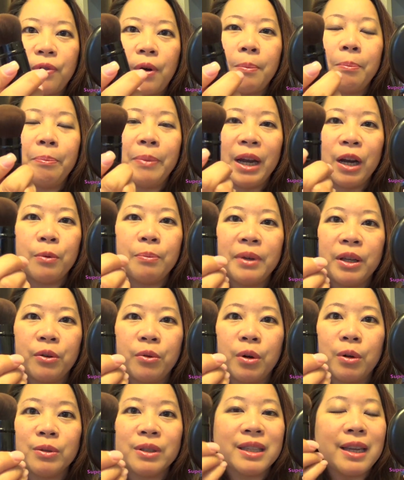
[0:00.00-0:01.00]
from Bare
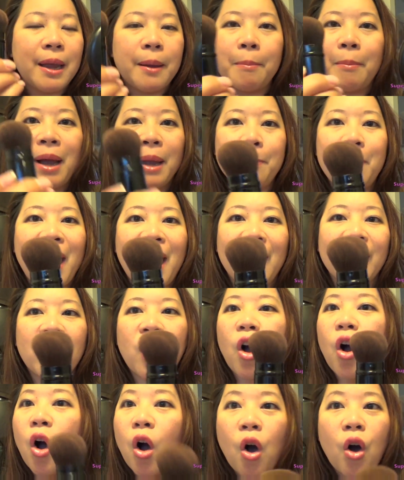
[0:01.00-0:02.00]
Minerals in my bag
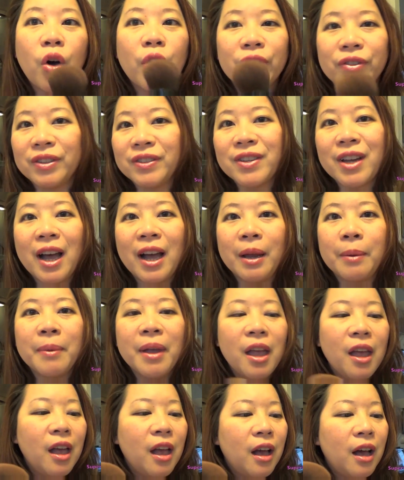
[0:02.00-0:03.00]
all the time.
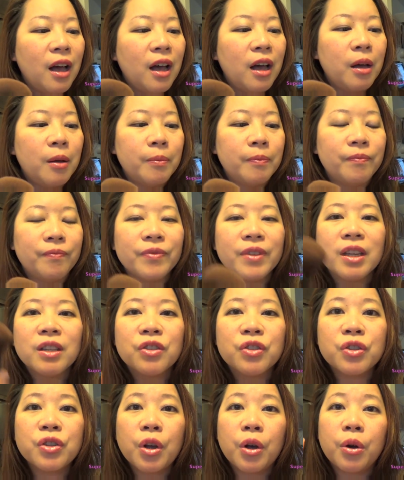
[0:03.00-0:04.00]

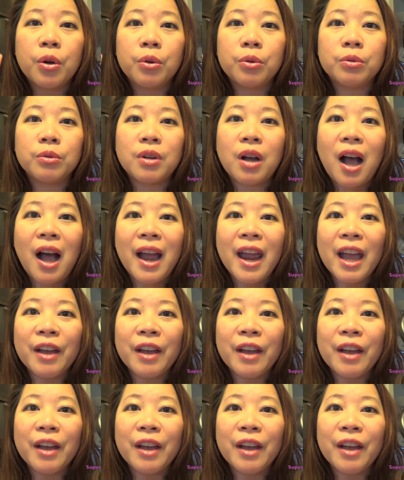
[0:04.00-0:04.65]
So I